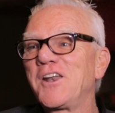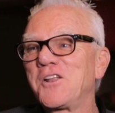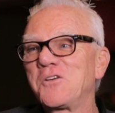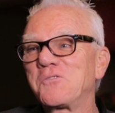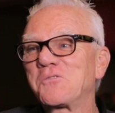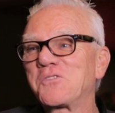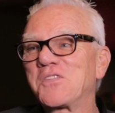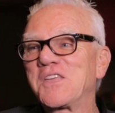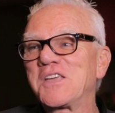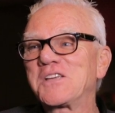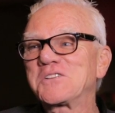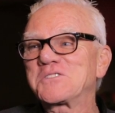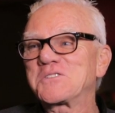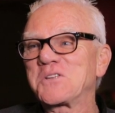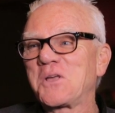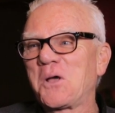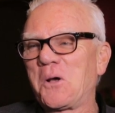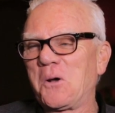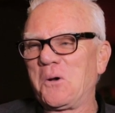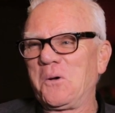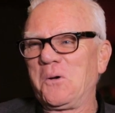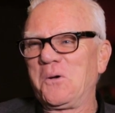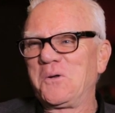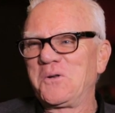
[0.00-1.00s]
I don't think
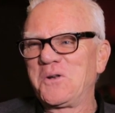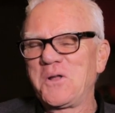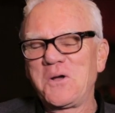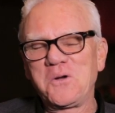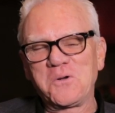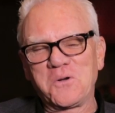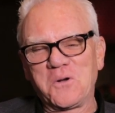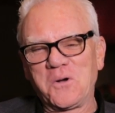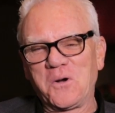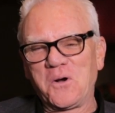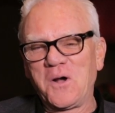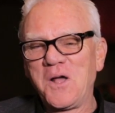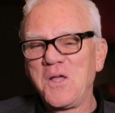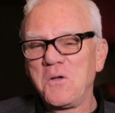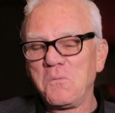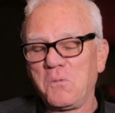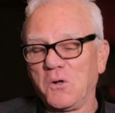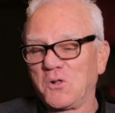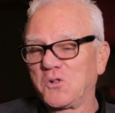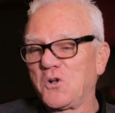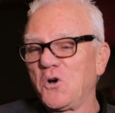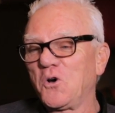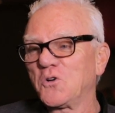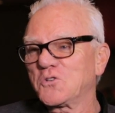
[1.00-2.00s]
so. No, Gore.
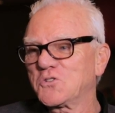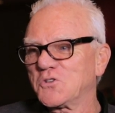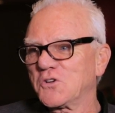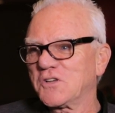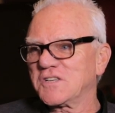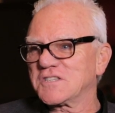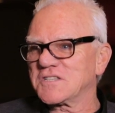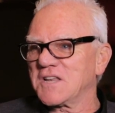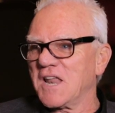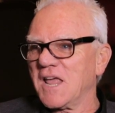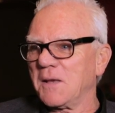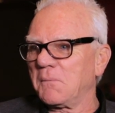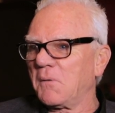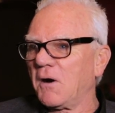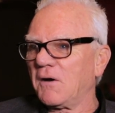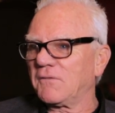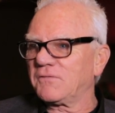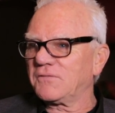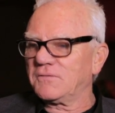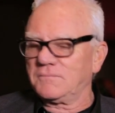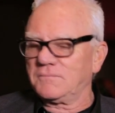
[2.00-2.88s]
Well, Gore took his name off.